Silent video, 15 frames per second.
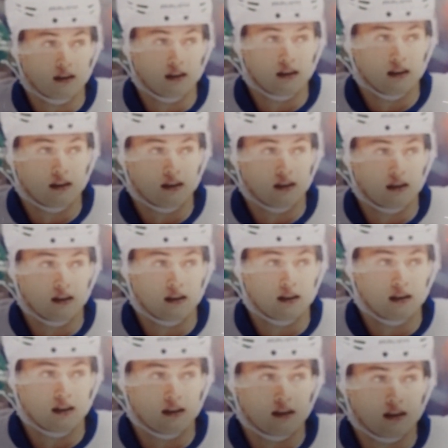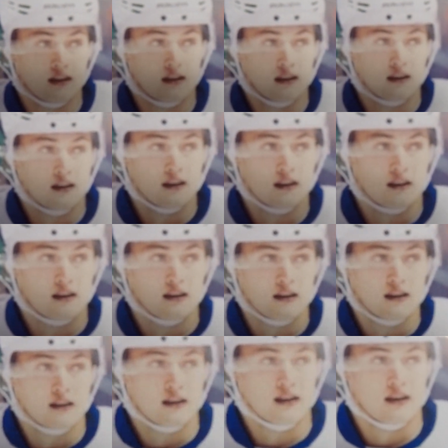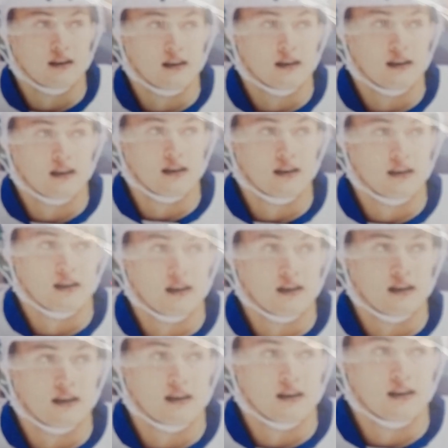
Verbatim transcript: there you go. Beautiful assist last night or